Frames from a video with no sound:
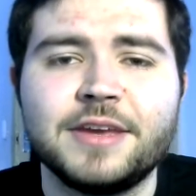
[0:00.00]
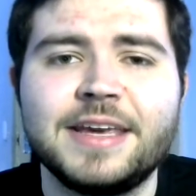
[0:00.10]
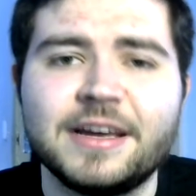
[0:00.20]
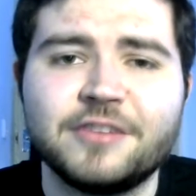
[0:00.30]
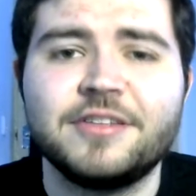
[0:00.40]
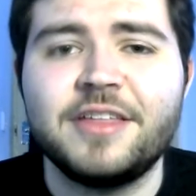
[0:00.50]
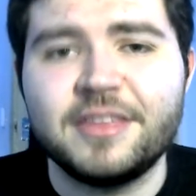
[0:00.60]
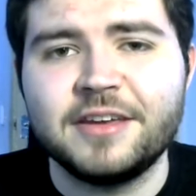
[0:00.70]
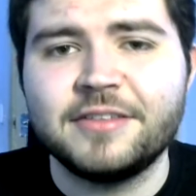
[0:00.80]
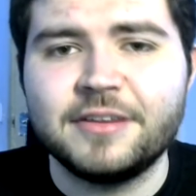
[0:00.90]
that he actually
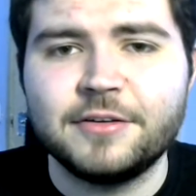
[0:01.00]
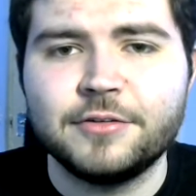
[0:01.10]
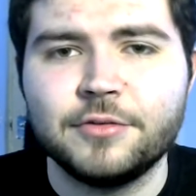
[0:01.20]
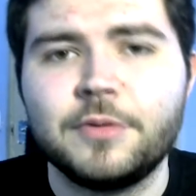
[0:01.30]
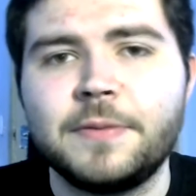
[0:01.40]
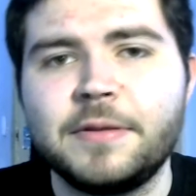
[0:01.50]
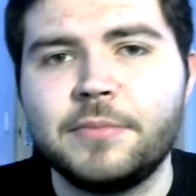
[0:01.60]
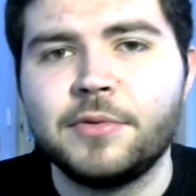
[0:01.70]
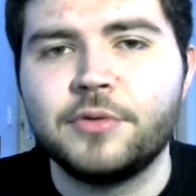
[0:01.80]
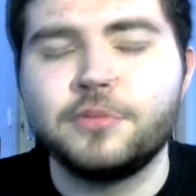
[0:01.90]
thinks things through a bit
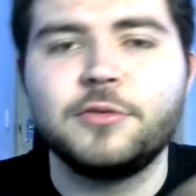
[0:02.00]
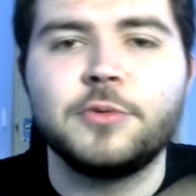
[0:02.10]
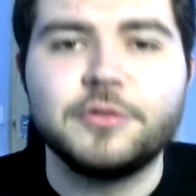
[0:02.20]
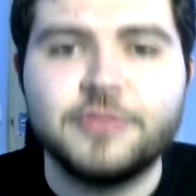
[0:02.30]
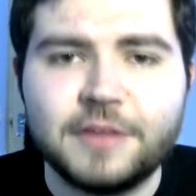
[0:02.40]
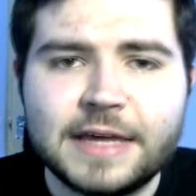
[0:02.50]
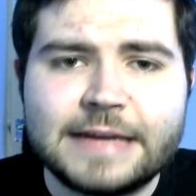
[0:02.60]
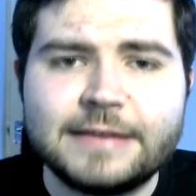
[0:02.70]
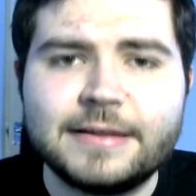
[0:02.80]
more towards the end.